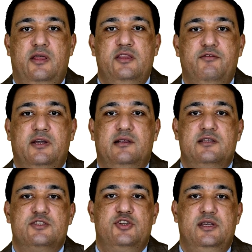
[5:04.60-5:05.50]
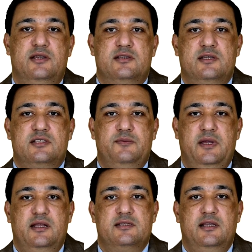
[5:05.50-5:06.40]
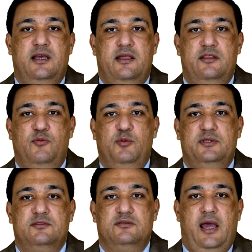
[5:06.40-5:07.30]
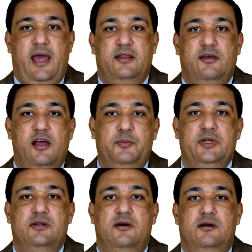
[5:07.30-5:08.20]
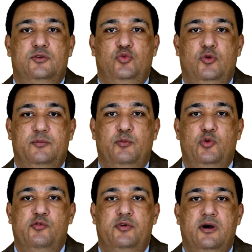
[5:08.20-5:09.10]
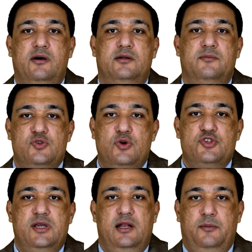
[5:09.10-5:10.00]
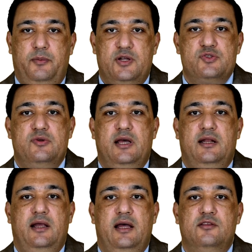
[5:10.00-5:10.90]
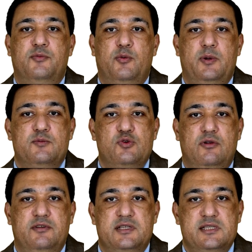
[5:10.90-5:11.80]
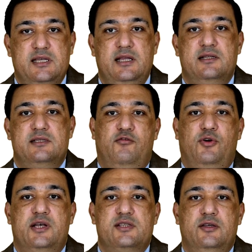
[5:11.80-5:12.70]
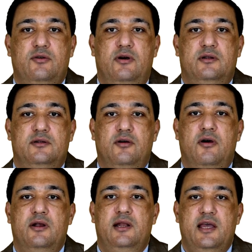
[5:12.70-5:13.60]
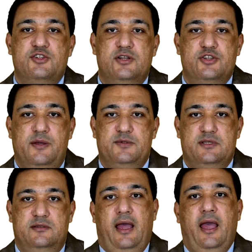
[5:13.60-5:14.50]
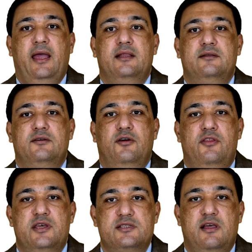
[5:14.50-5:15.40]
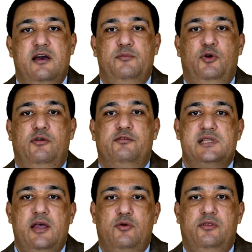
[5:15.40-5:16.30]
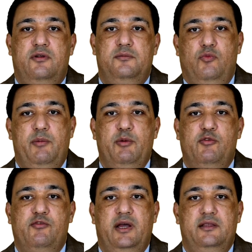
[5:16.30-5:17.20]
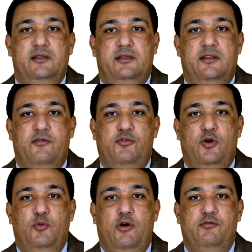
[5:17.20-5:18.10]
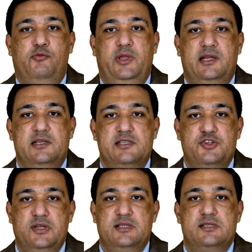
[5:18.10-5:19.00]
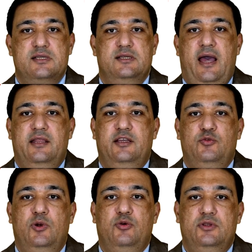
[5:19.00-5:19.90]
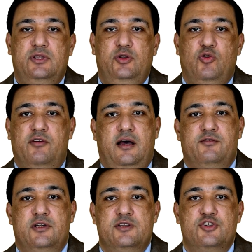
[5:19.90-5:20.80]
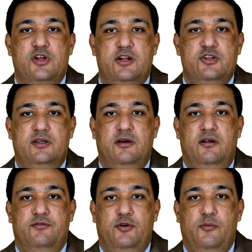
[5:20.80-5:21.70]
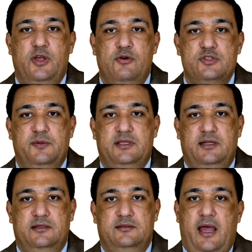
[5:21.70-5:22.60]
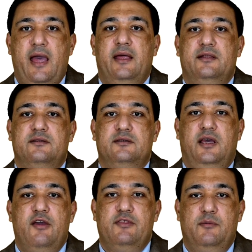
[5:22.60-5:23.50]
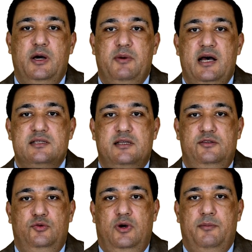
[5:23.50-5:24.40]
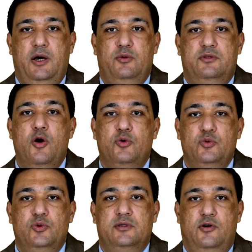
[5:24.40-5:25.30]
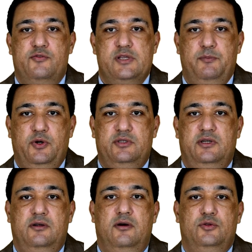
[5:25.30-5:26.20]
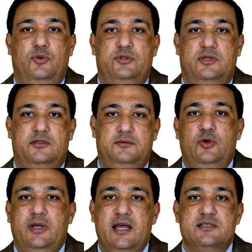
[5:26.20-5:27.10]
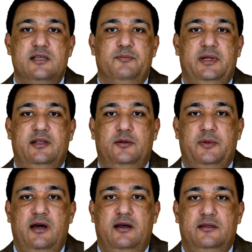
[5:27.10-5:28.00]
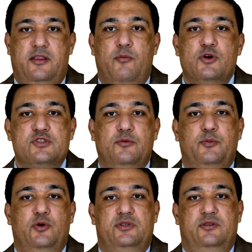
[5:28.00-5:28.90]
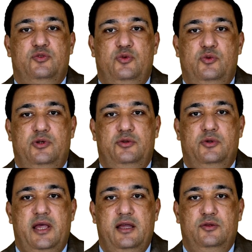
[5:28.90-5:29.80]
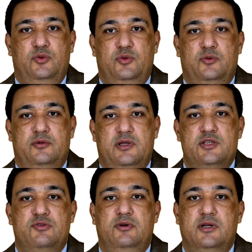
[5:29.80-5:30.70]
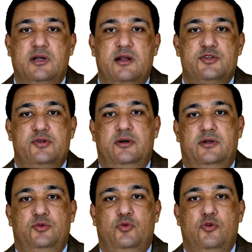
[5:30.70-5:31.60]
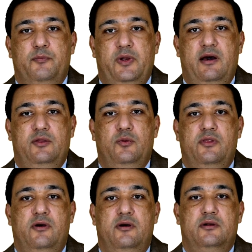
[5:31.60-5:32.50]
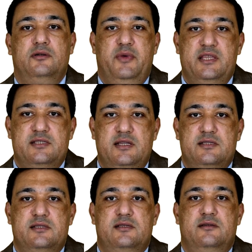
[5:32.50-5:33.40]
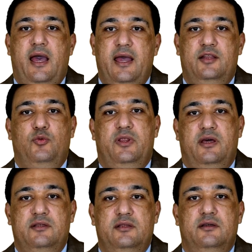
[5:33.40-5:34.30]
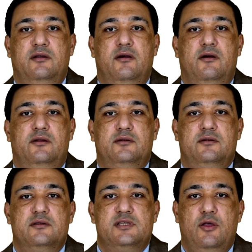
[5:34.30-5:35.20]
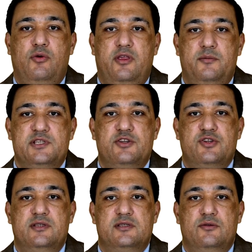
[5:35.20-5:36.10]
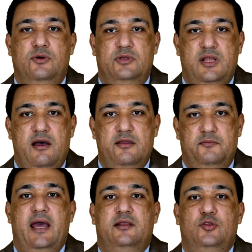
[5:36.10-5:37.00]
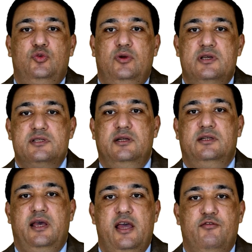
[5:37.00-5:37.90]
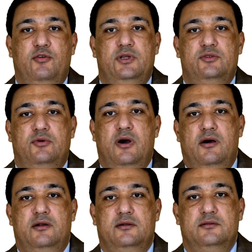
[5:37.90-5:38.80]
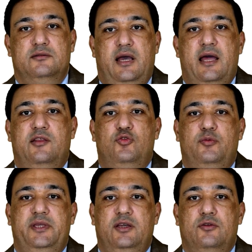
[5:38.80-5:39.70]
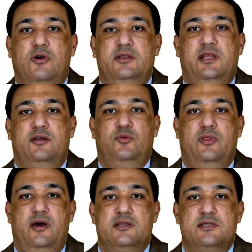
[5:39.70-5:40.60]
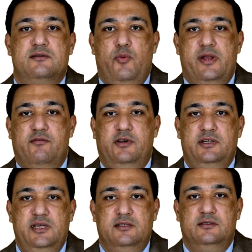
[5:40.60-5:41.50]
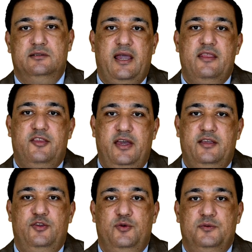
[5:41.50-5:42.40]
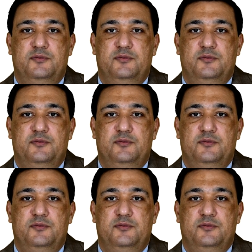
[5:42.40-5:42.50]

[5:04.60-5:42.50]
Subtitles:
the difficulties she is experiencing at the moment and helping her to improve her social, personal, and problem-solving skills, focusing on her relationships. And this type of psychotherapy will be provided in the form of weekly sessions, and it will continue after discharging her from the hospital. And if the mom asked you about her role of supporting her daughter, you can simply reply, the most important role you can do is to encourage her to comply with her medicines and with attending her psychotherapy sessions on time, and to listen carefully to her and to be in contact with us whenever needed. And thank you.